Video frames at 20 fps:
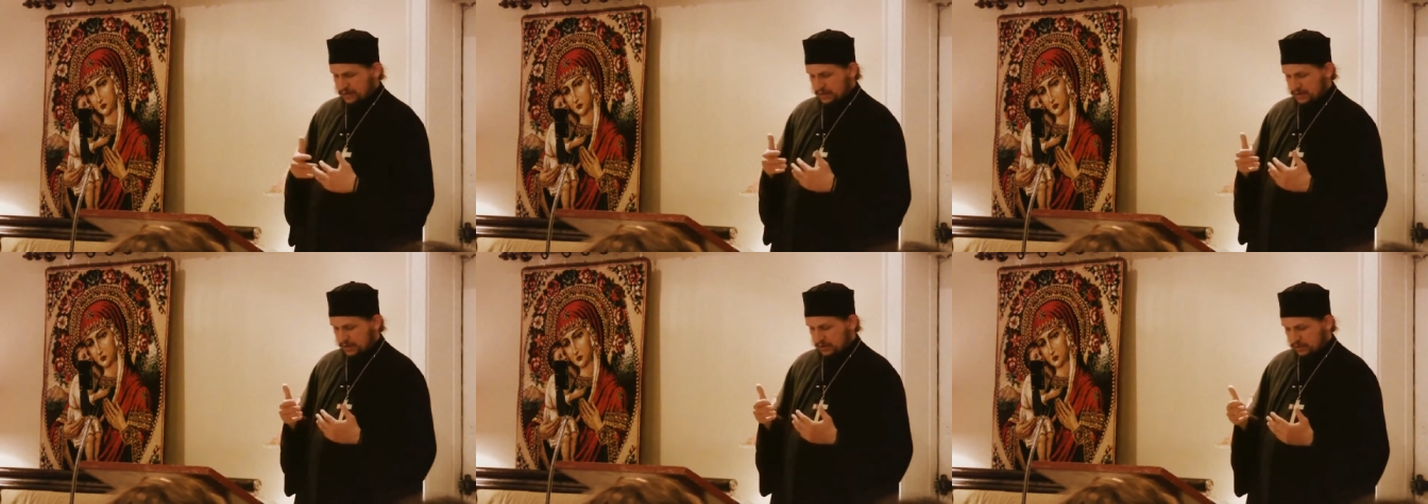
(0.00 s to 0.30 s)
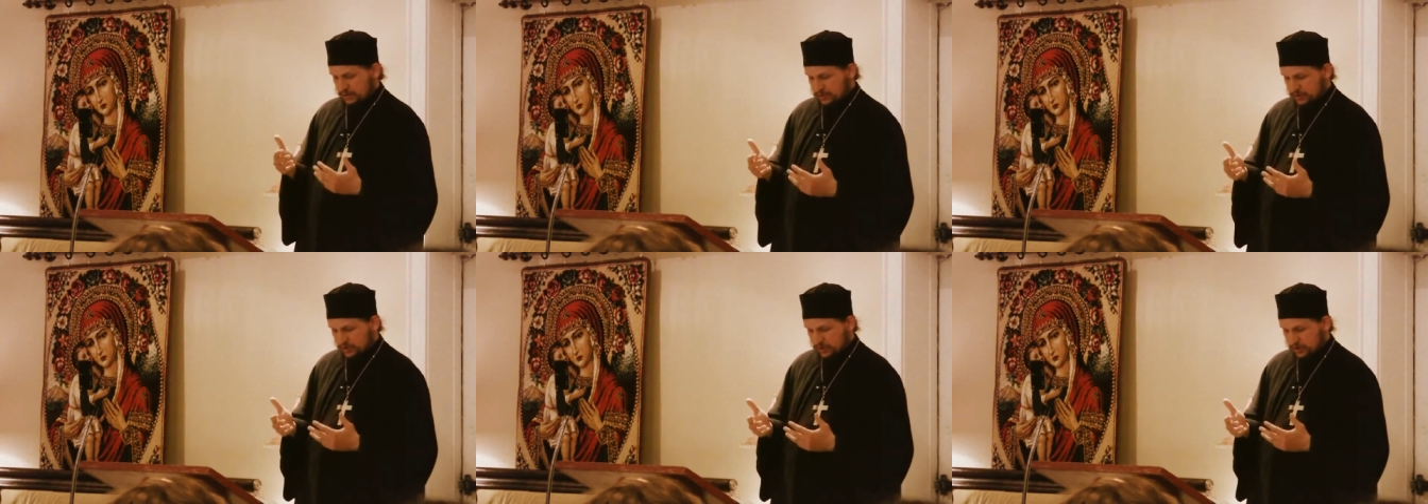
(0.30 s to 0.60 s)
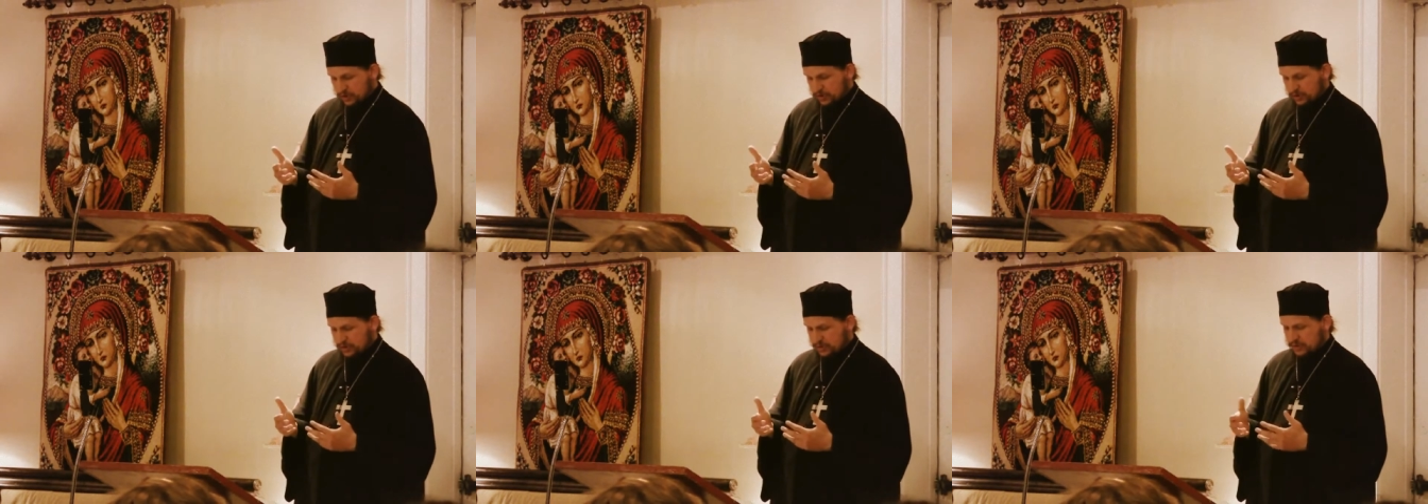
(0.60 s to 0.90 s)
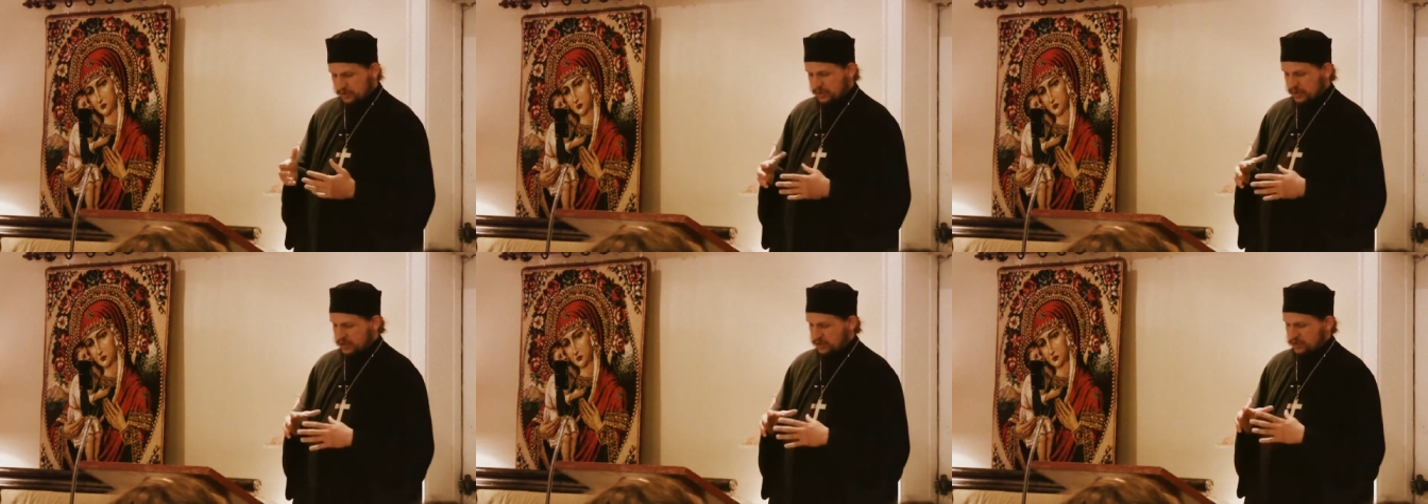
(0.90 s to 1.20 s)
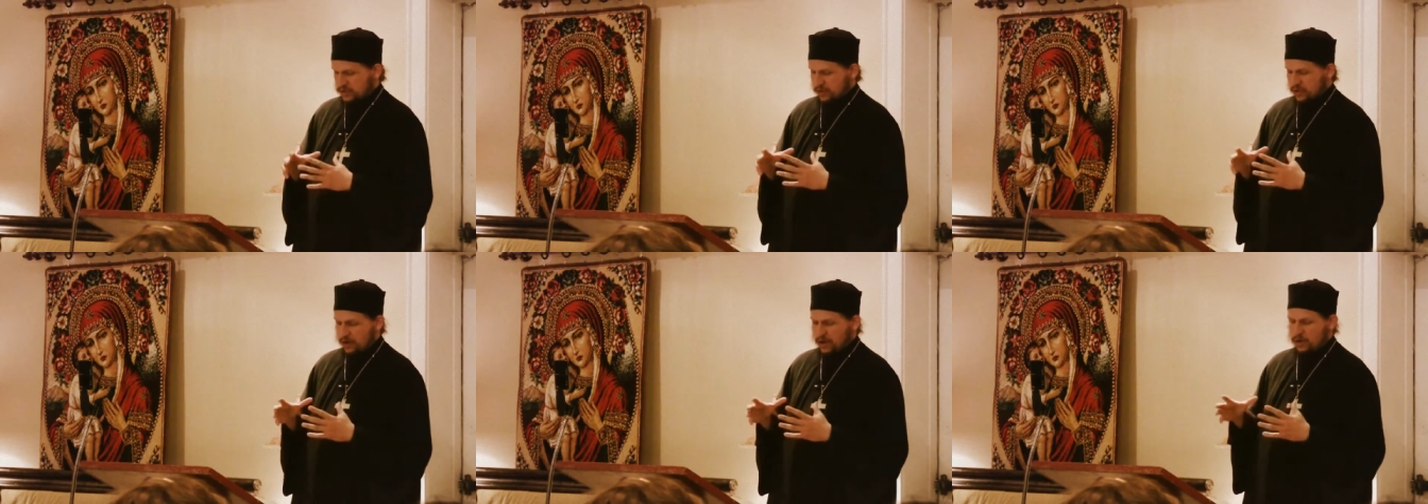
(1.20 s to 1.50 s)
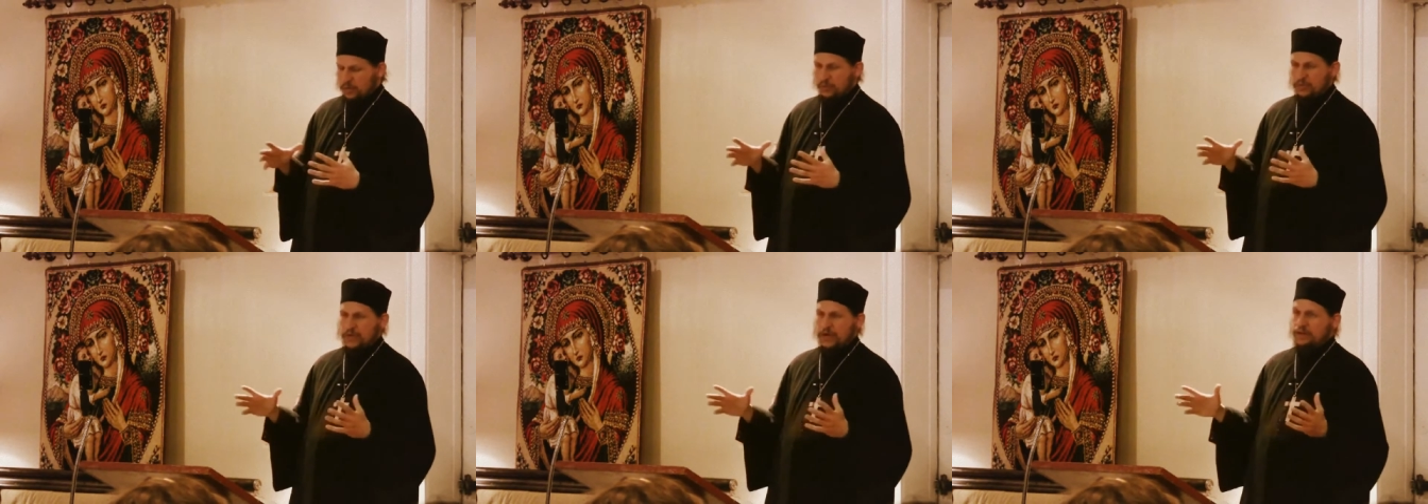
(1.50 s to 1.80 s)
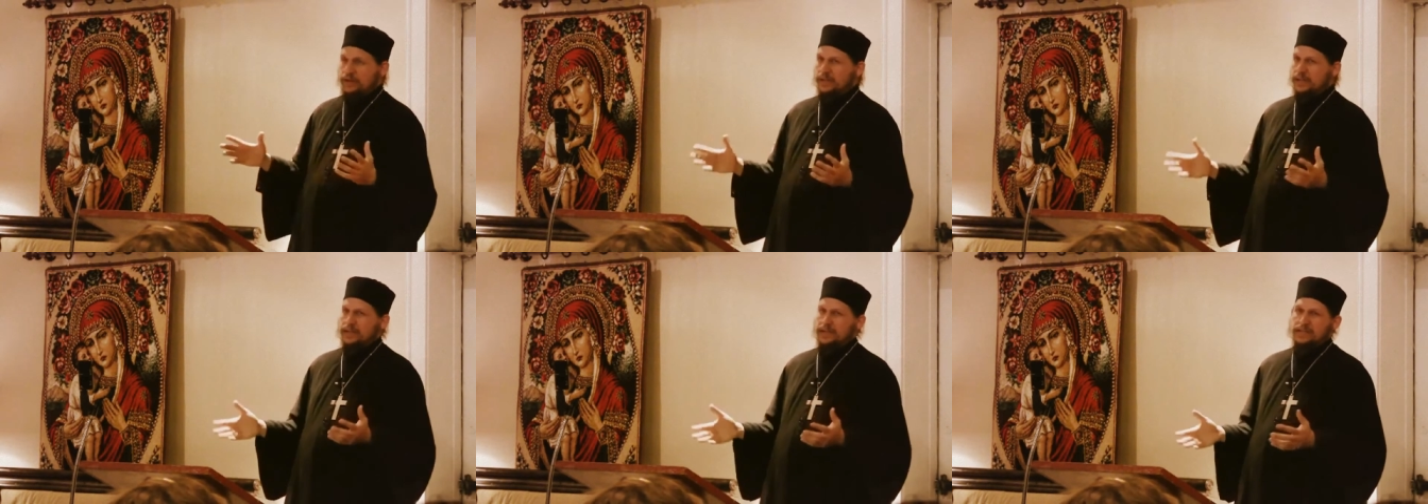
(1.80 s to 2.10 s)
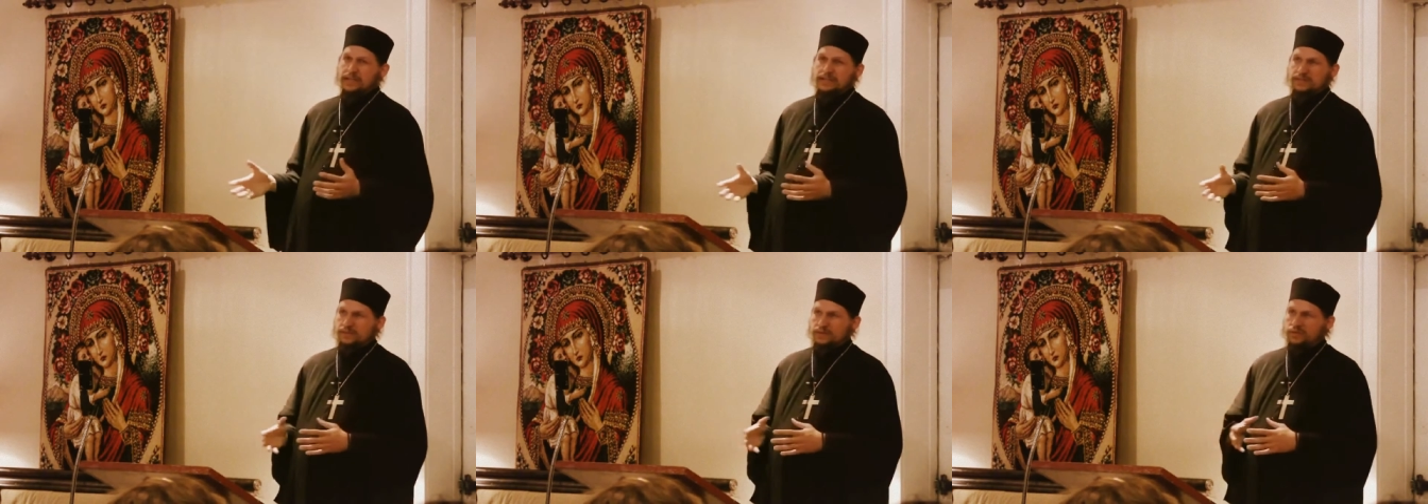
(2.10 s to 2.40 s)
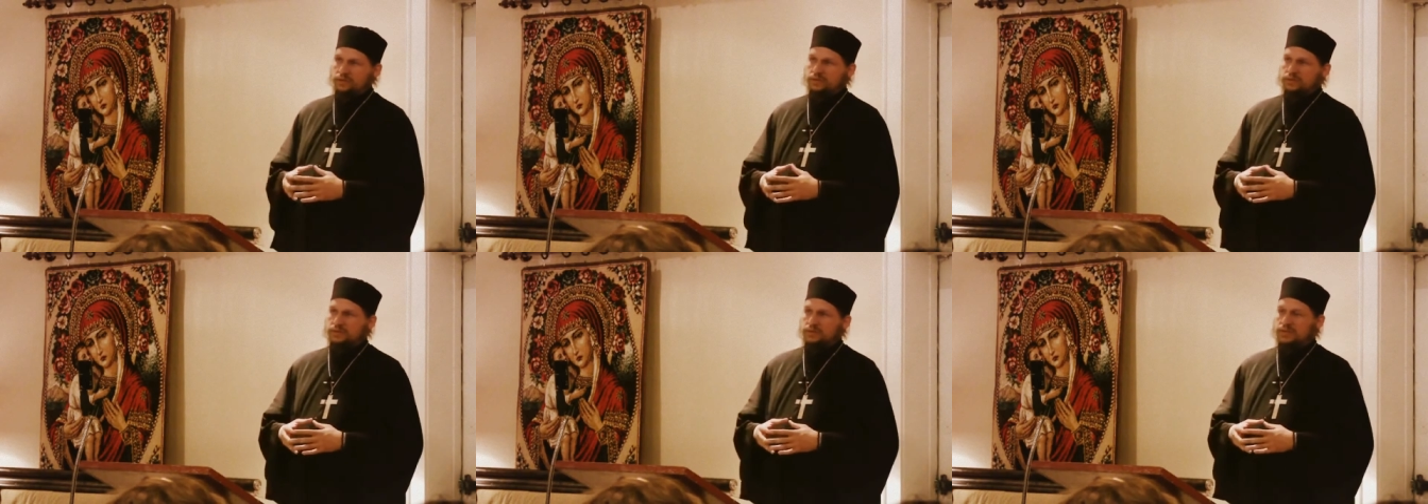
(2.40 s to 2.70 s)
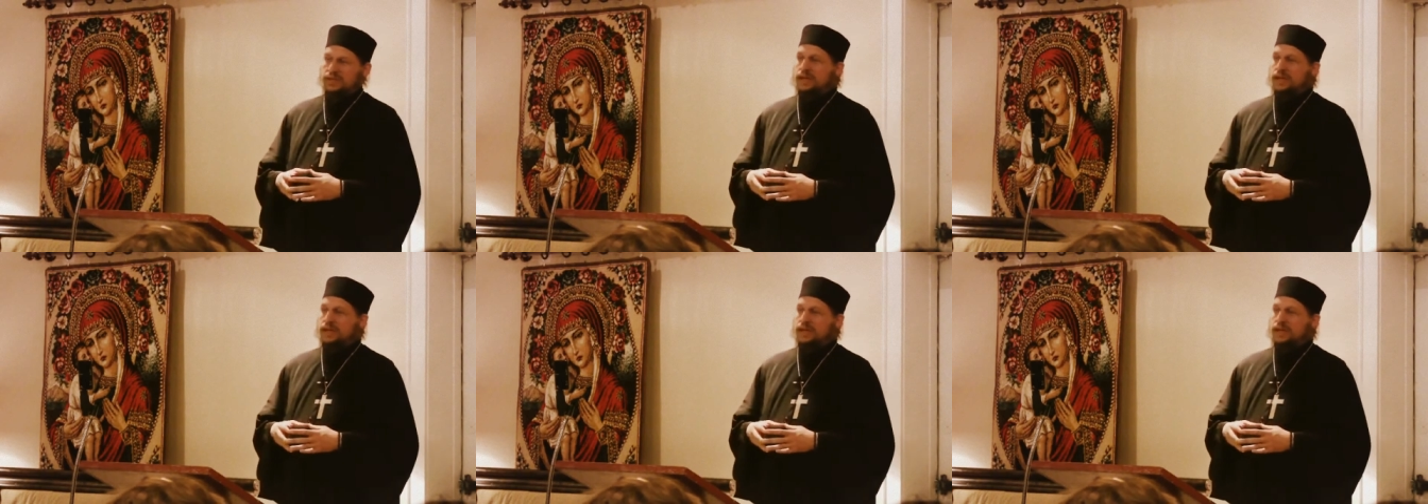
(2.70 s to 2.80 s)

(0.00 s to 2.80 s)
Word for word: he returned, they could talk without any difficulty.